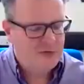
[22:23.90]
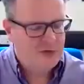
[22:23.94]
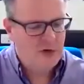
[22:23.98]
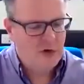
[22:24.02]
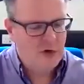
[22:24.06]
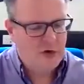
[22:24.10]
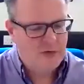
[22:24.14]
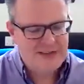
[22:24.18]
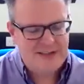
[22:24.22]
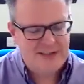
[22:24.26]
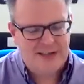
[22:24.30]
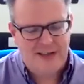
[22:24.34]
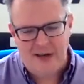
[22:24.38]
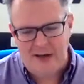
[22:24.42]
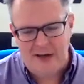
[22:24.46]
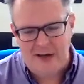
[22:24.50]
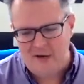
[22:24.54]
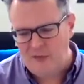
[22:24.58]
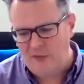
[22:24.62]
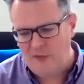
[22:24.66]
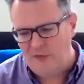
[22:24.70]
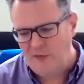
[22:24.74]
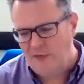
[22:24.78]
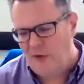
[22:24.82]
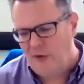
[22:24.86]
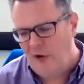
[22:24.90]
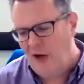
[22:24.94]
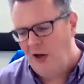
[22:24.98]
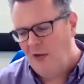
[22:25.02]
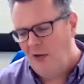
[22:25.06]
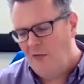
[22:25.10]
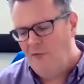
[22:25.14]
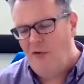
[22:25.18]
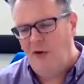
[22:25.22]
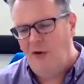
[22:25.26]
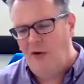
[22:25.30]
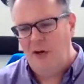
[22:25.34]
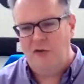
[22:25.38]
A few of us here
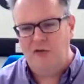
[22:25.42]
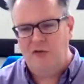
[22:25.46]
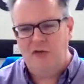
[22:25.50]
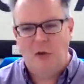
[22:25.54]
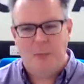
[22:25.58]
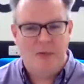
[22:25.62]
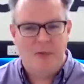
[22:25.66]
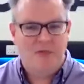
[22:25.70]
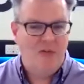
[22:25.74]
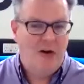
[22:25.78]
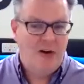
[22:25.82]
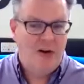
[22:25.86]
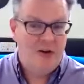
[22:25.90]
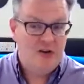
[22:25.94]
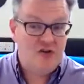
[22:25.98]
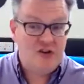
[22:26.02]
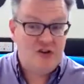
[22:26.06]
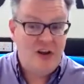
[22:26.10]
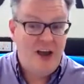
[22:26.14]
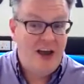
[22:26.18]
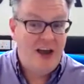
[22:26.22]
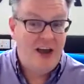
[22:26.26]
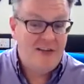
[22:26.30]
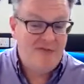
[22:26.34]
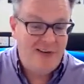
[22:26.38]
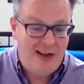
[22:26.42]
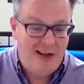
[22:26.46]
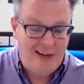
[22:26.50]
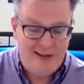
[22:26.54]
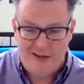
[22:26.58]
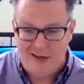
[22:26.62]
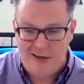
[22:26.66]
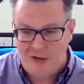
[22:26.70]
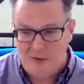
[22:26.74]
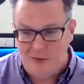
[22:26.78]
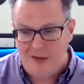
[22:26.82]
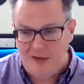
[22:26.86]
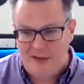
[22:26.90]
follow Shopify share
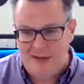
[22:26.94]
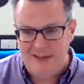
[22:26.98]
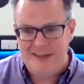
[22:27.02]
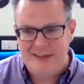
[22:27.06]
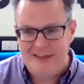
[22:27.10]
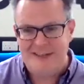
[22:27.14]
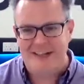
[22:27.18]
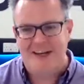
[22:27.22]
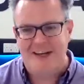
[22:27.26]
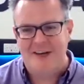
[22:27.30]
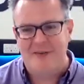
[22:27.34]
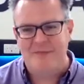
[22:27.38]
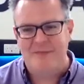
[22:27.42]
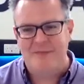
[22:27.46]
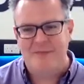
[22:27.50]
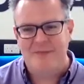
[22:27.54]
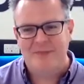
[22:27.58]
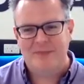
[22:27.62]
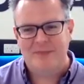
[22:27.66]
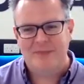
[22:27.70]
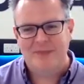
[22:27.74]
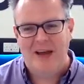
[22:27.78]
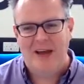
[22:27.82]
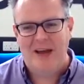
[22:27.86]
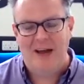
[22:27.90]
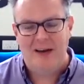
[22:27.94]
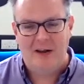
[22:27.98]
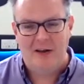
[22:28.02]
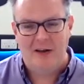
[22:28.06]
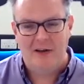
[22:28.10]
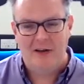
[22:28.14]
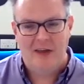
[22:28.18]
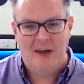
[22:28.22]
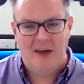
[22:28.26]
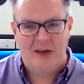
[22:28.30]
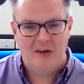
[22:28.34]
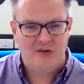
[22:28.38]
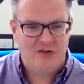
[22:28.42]
value, and I know
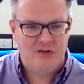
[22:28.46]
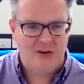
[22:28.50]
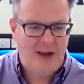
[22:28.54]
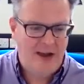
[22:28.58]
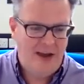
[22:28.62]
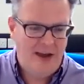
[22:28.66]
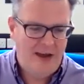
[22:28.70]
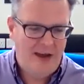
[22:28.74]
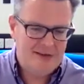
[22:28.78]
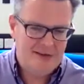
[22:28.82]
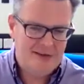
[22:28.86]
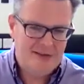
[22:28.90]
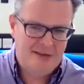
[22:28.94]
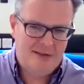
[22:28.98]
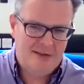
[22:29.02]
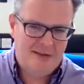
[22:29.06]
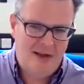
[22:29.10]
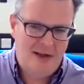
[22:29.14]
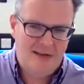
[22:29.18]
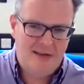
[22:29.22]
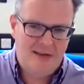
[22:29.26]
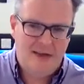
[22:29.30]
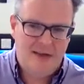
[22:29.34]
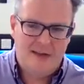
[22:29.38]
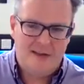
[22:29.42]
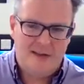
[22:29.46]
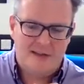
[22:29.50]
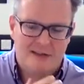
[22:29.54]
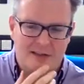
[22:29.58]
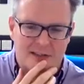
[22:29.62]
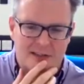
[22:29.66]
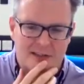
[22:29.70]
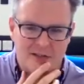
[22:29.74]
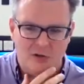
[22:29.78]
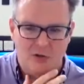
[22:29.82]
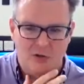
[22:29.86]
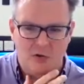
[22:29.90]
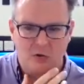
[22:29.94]
their shares, I think
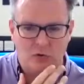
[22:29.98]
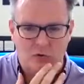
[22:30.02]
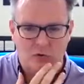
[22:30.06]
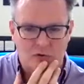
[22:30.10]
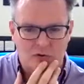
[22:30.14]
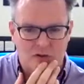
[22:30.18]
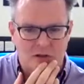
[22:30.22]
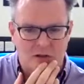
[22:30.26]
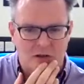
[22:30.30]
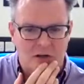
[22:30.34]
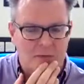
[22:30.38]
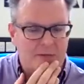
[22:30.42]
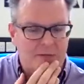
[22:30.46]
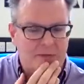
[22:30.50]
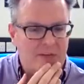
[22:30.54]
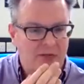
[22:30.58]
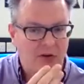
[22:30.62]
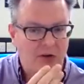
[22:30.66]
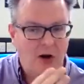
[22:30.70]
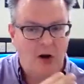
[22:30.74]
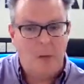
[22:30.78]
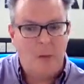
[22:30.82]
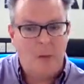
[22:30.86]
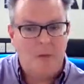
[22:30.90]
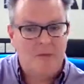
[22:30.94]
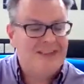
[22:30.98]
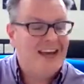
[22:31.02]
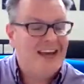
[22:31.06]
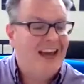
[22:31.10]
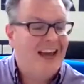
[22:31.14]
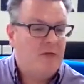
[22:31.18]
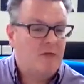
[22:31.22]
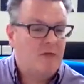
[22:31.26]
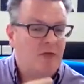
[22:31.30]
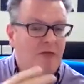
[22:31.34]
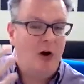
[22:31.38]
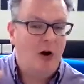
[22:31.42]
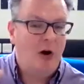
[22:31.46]
since launch, they've gone up
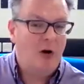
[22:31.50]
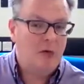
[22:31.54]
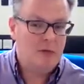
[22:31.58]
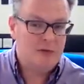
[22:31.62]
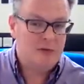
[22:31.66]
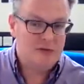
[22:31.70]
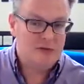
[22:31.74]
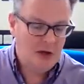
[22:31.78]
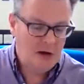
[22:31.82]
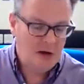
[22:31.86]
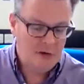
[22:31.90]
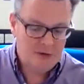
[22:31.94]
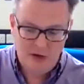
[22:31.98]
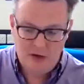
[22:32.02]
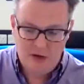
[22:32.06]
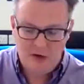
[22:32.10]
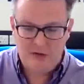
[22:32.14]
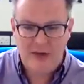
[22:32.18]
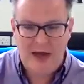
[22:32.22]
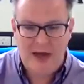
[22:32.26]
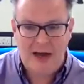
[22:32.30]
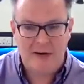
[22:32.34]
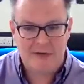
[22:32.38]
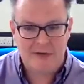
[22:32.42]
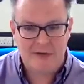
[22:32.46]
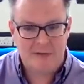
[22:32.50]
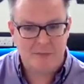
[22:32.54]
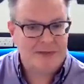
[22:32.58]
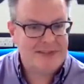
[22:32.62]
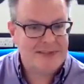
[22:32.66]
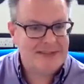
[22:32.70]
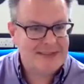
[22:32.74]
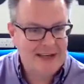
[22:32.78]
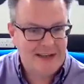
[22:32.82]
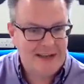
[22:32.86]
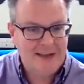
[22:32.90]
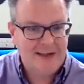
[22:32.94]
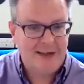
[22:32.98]
tenfold, so
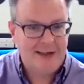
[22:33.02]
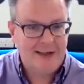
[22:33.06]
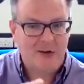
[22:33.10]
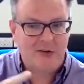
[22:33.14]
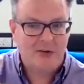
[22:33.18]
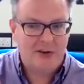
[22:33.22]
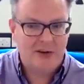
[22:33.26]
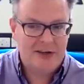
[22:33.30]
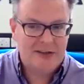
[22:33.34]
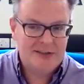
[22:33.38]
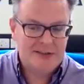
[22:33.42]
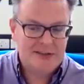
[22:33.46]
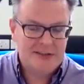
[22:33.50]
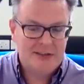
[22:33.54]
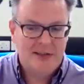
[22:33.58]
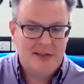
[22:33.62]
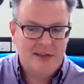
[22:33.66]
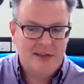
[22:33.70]
1,000% increase.